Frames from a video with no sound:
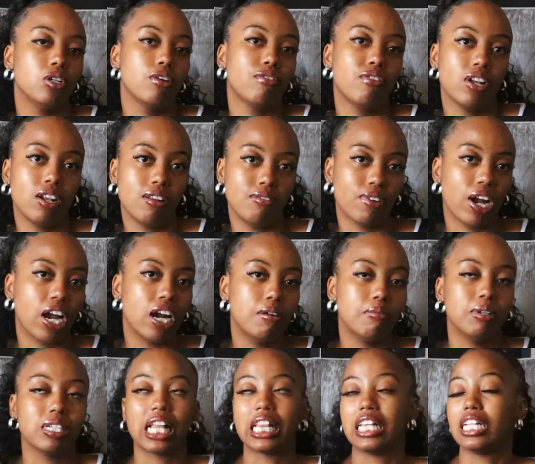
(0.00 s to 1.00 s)
different
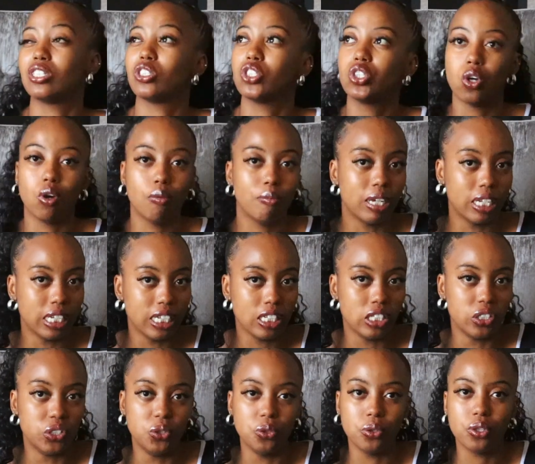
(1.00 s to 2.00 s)
environment and there's so
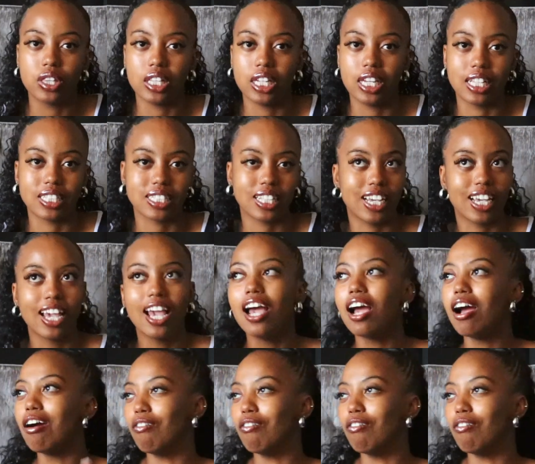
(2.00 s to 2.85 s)
many new things like